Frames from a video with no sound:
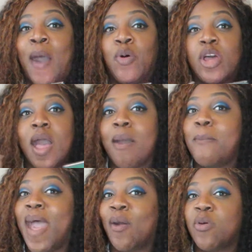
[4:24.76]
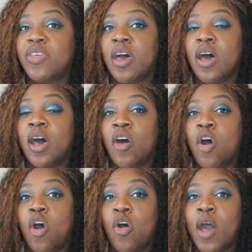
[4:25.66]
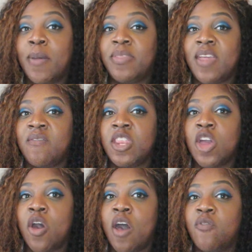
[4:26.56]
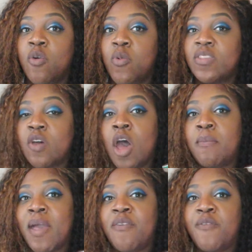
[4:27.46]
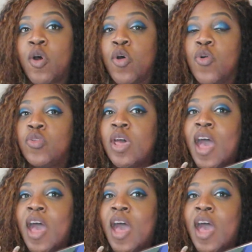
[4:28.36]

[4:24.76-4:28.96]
I will come back with a whole update video of what's on my phone,